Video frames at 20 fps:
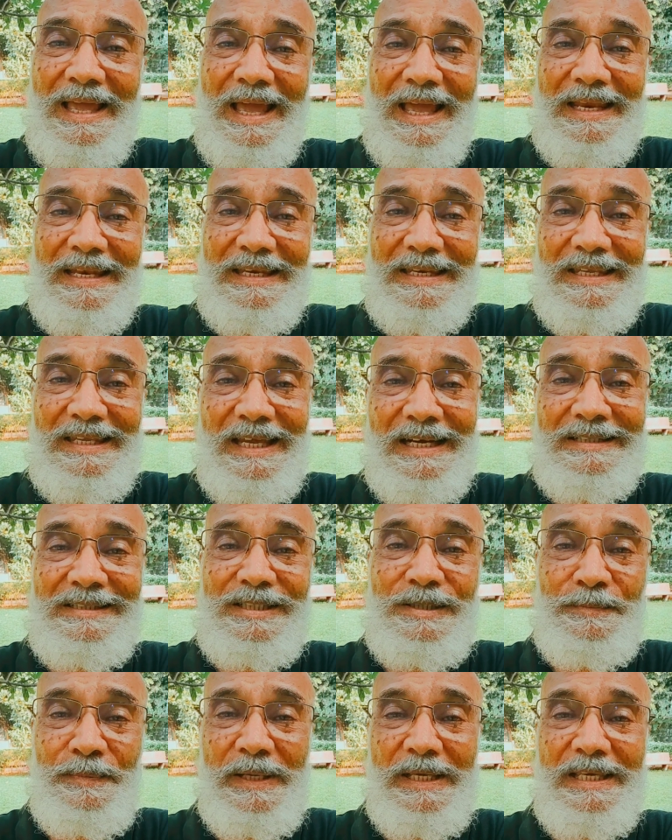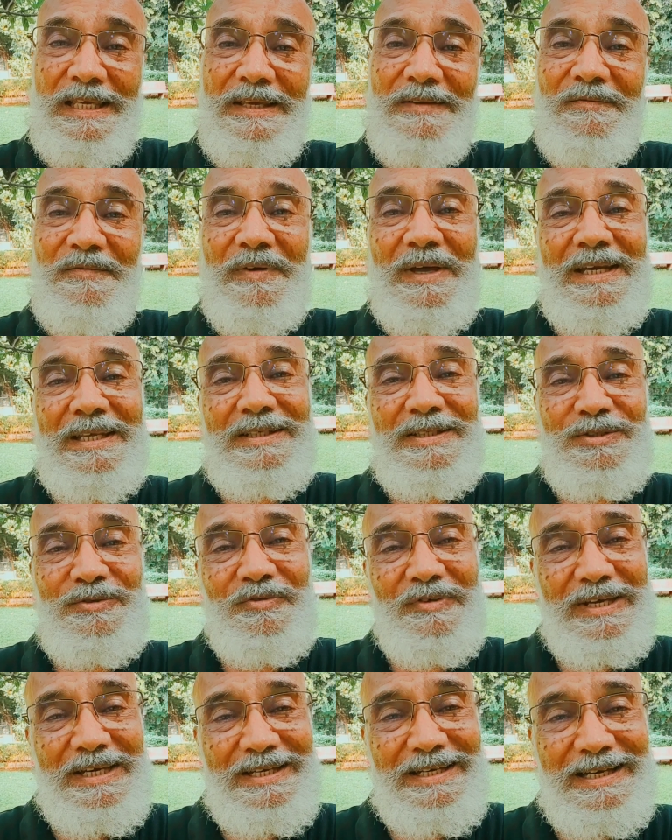and yet speaking very
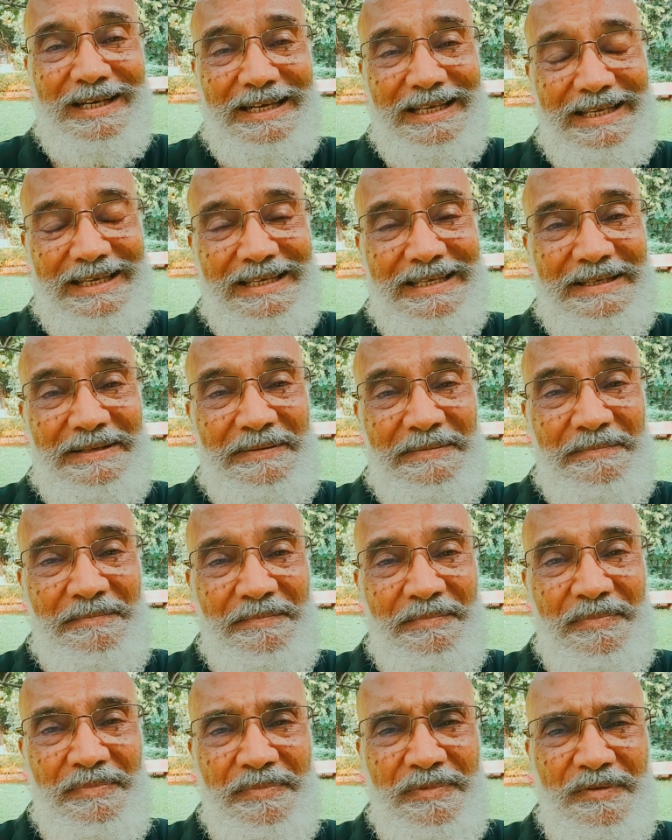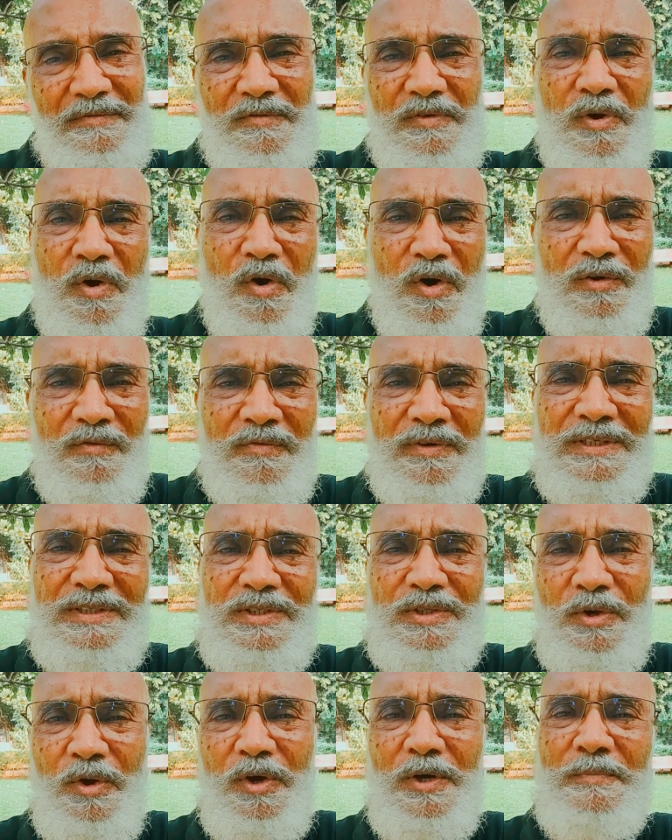sweetly. We always
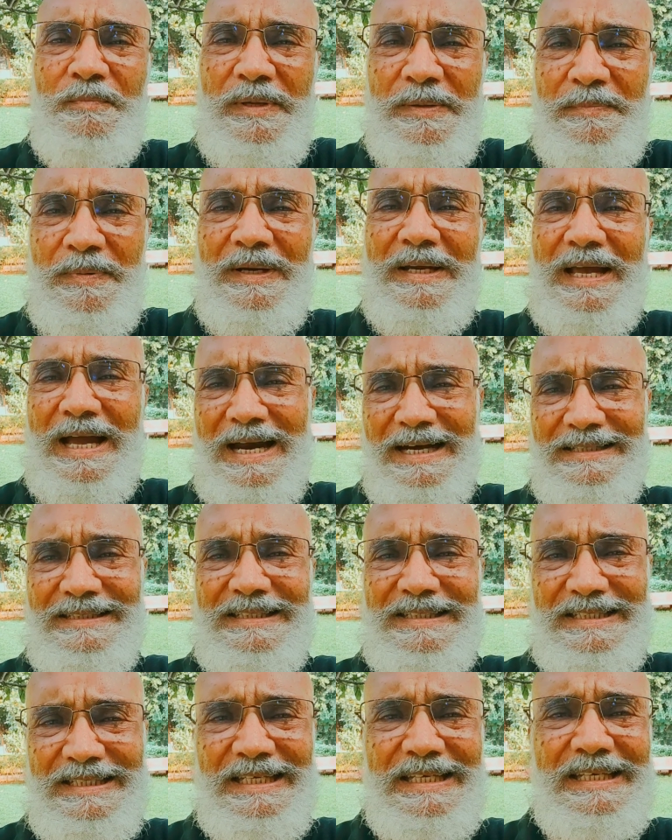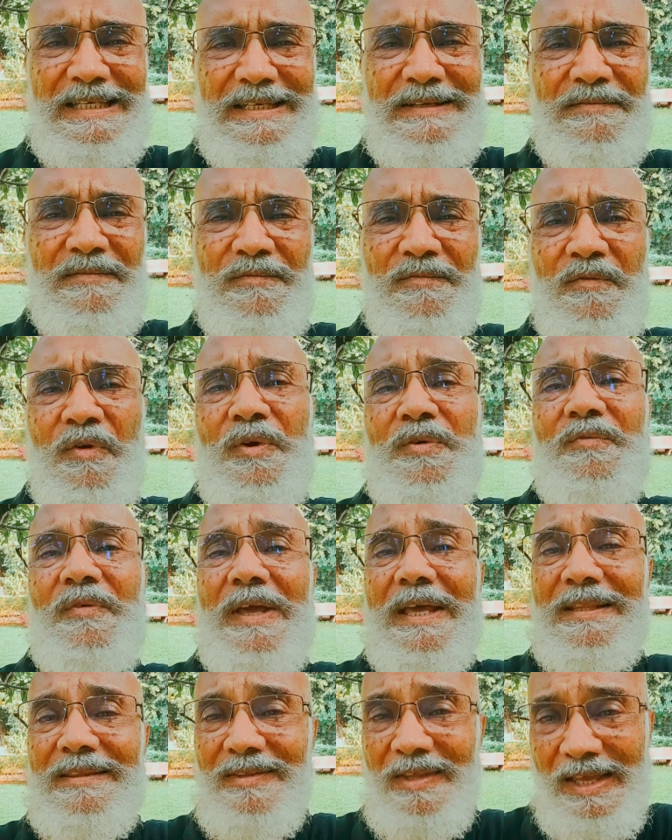thought people can't see what
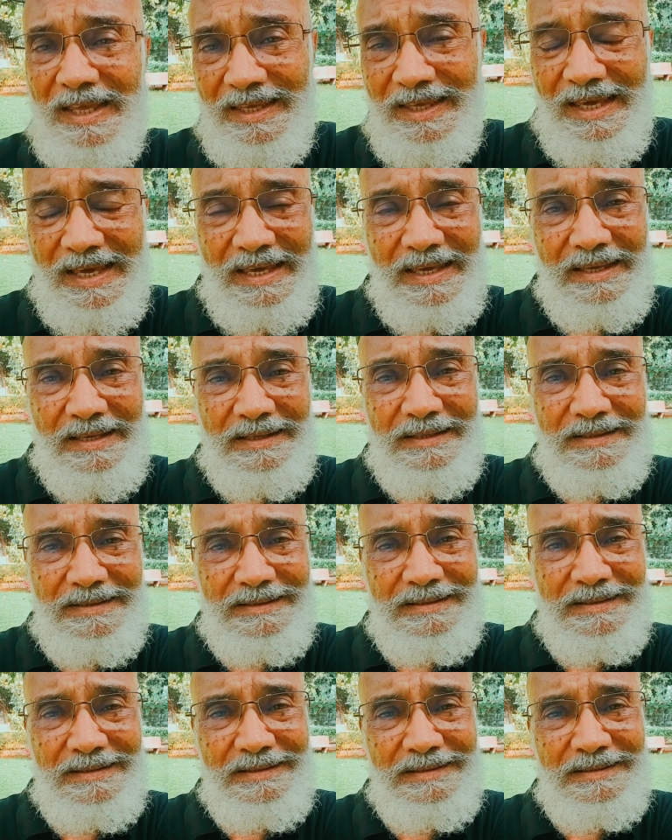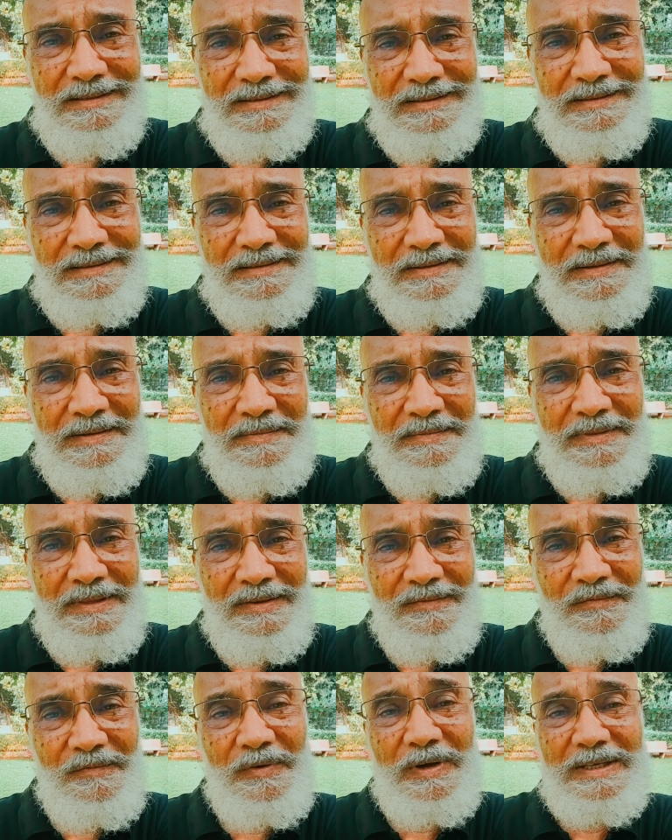we are thinking.
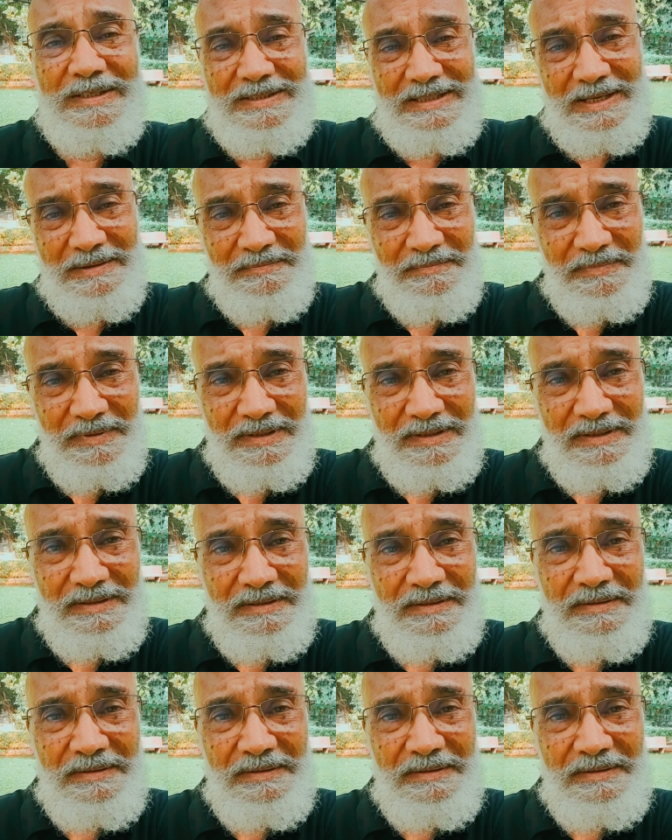For example,